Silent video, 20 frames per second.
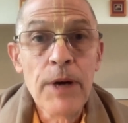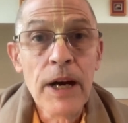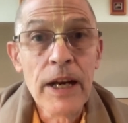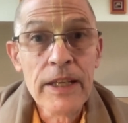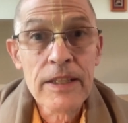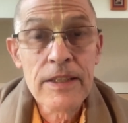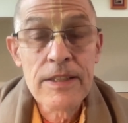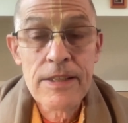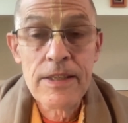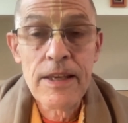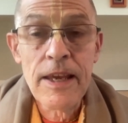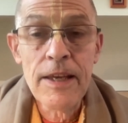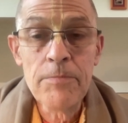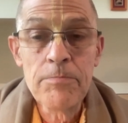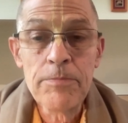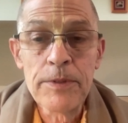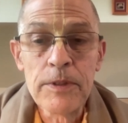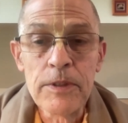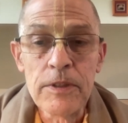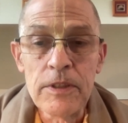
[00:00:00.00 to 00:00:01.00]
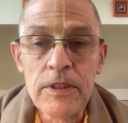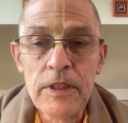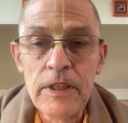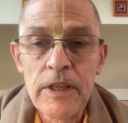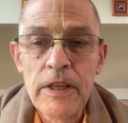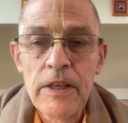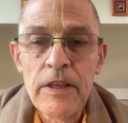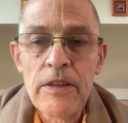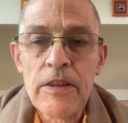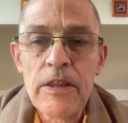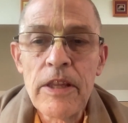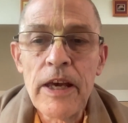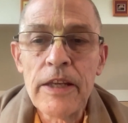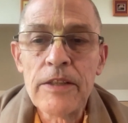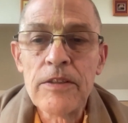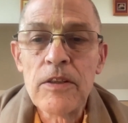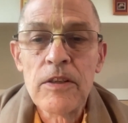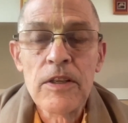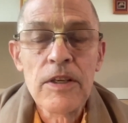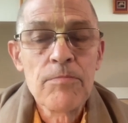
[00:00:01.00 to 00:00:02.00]
by example
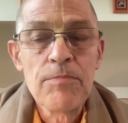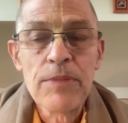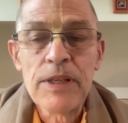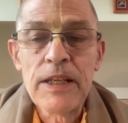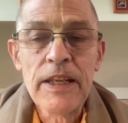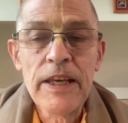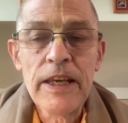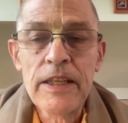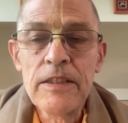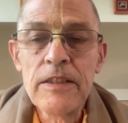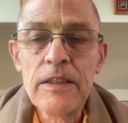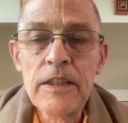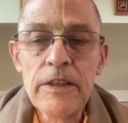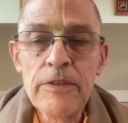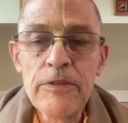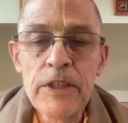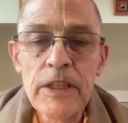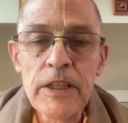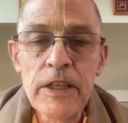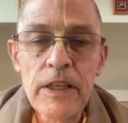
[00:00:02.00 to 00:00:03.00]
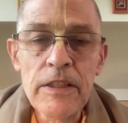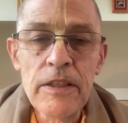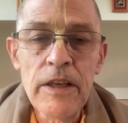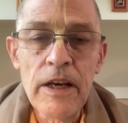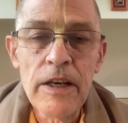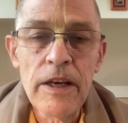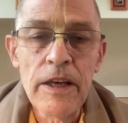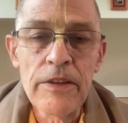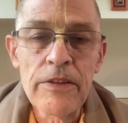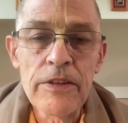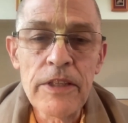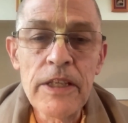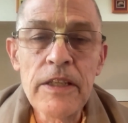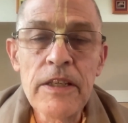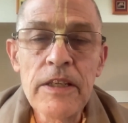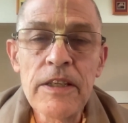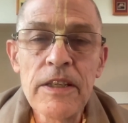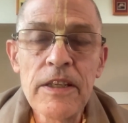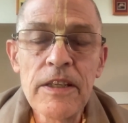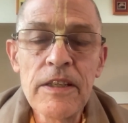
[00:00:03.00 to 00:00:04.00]
that plain living and high
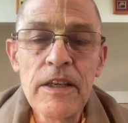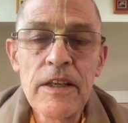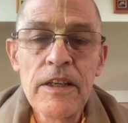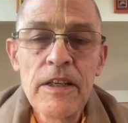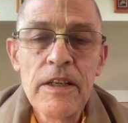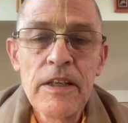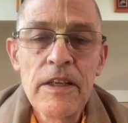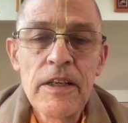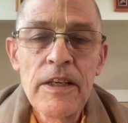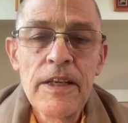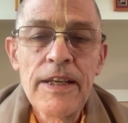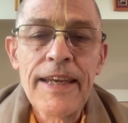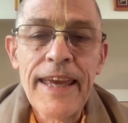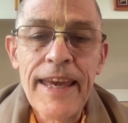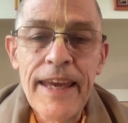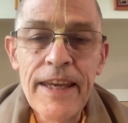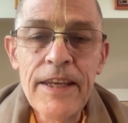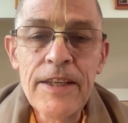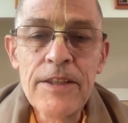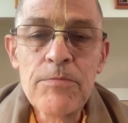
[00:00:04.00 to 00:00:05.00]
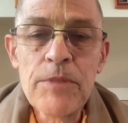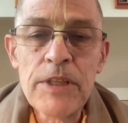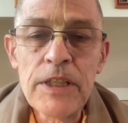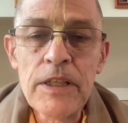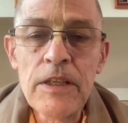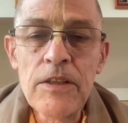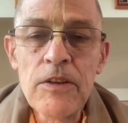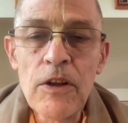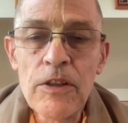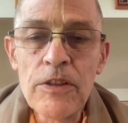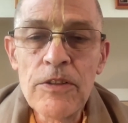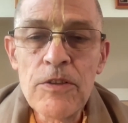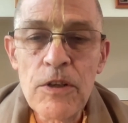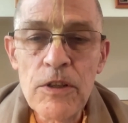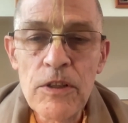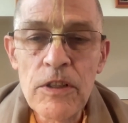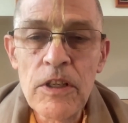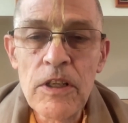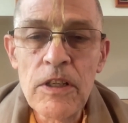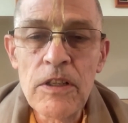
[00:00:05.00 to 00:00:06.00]
thinking can be an
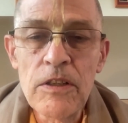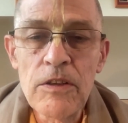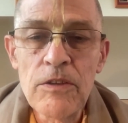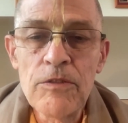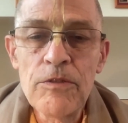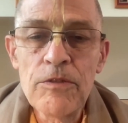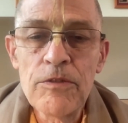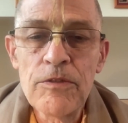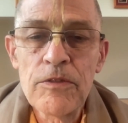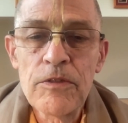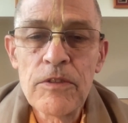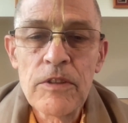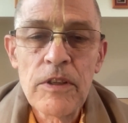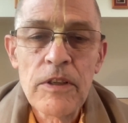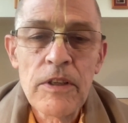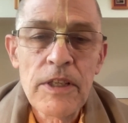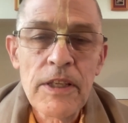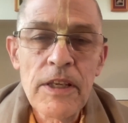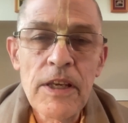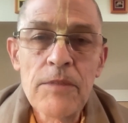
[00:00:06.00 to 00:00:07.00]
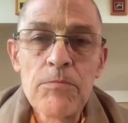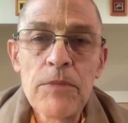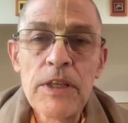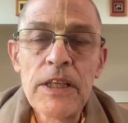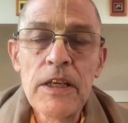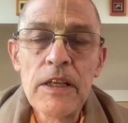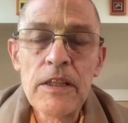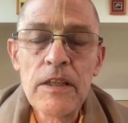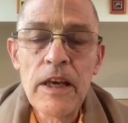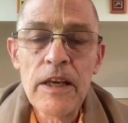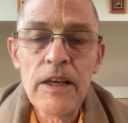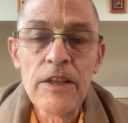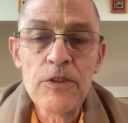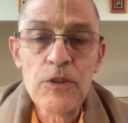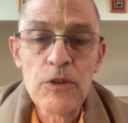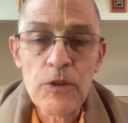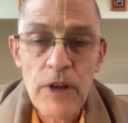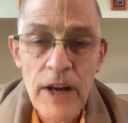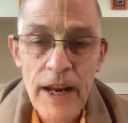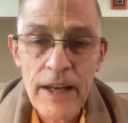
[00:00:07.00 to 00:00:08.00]
alternative, can be an
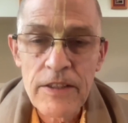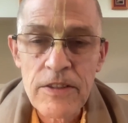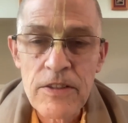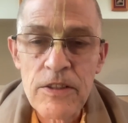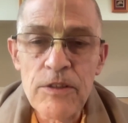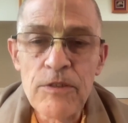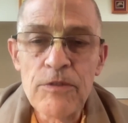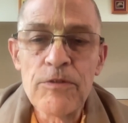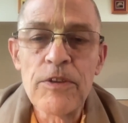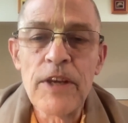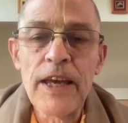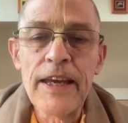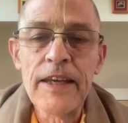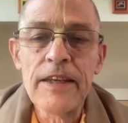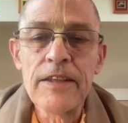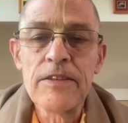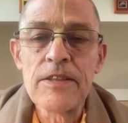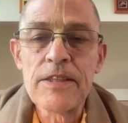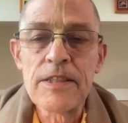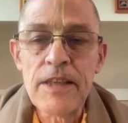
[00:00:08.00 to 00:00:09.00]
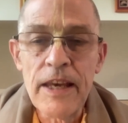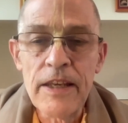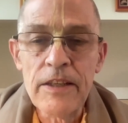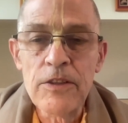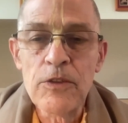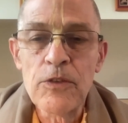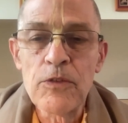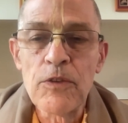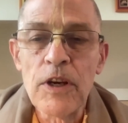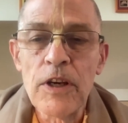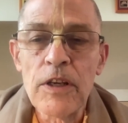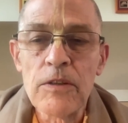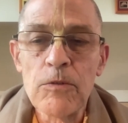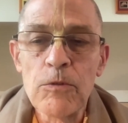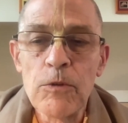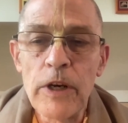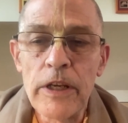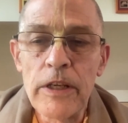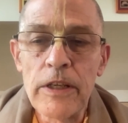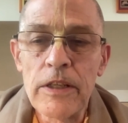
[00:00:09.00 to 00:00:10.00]
attractive and
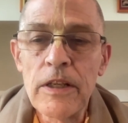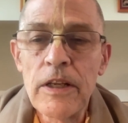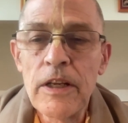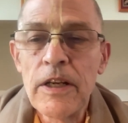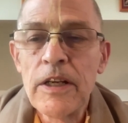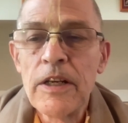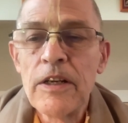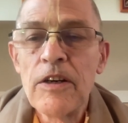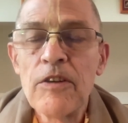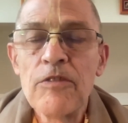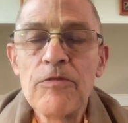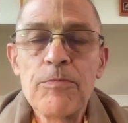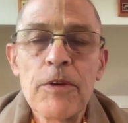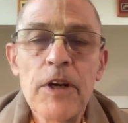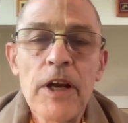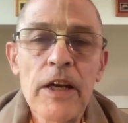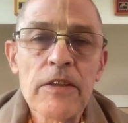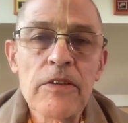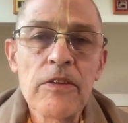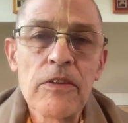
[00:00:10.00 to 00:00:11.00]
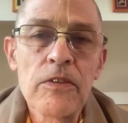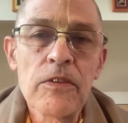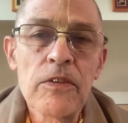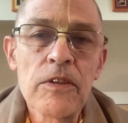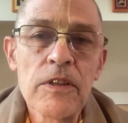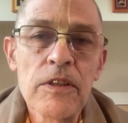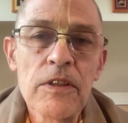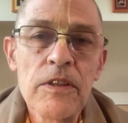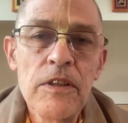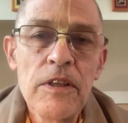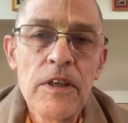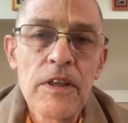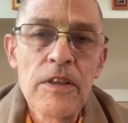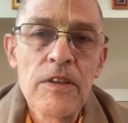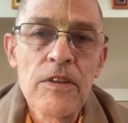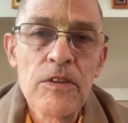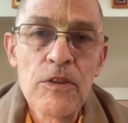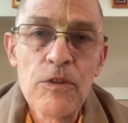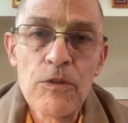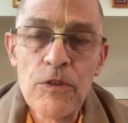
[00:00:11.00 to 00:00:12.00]
satisfying way of practicing
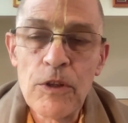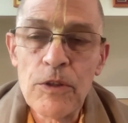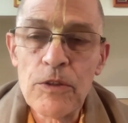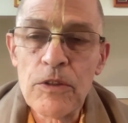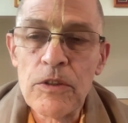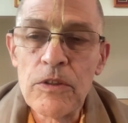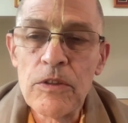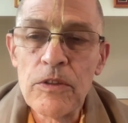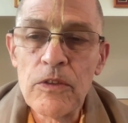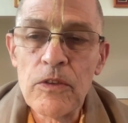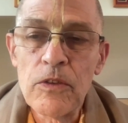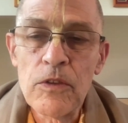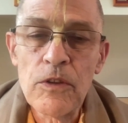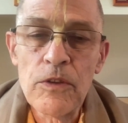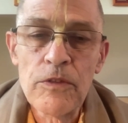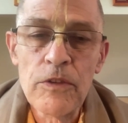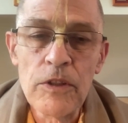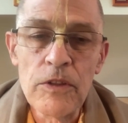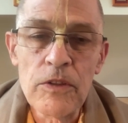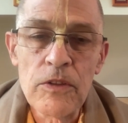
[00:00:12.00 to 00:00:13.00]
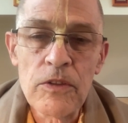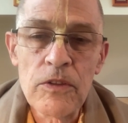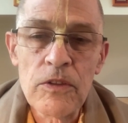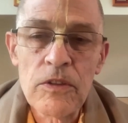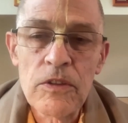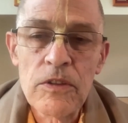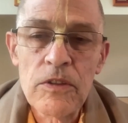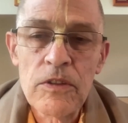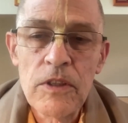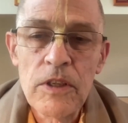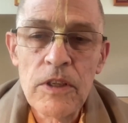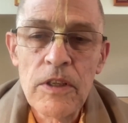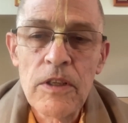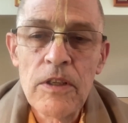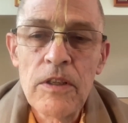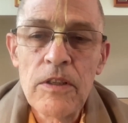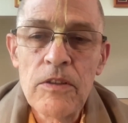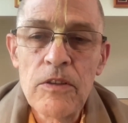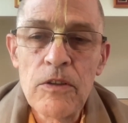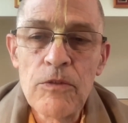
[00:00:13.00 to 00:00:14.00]
devotional service,
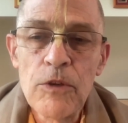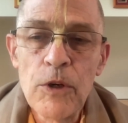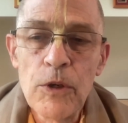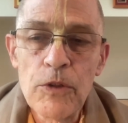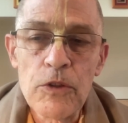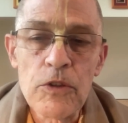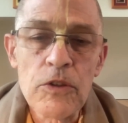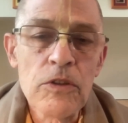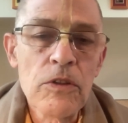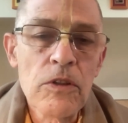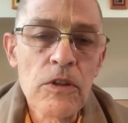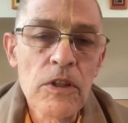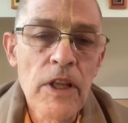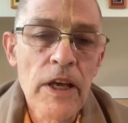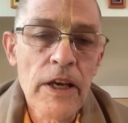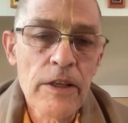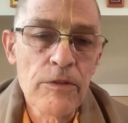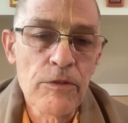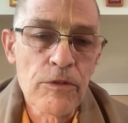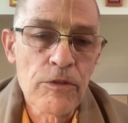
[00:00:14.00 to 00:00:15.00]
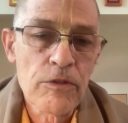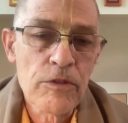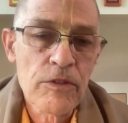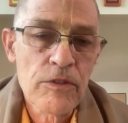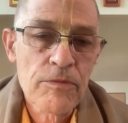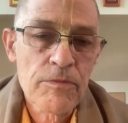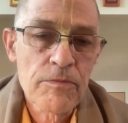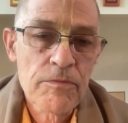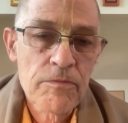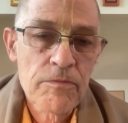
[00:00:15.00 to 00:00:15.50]
devotional life.